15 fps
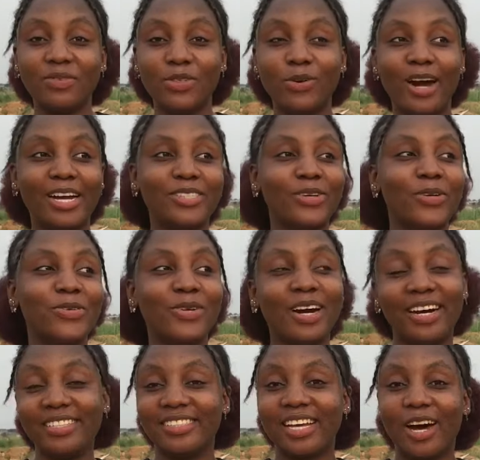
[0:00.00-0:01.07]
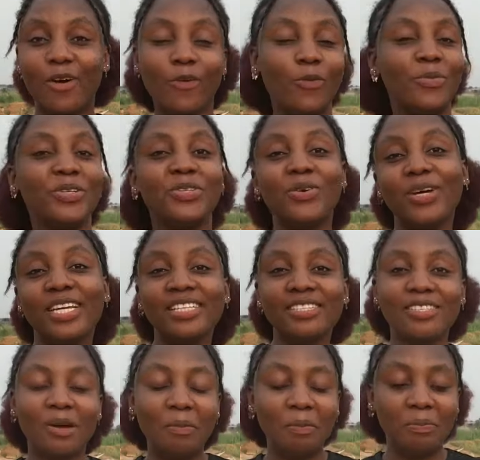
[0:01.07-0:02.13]
video i told you guys that we'll be doing
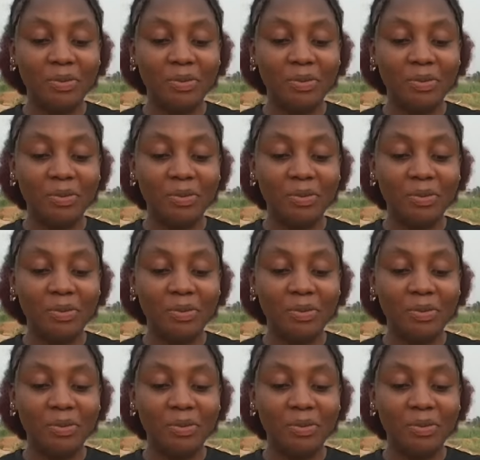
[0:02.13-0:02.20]
some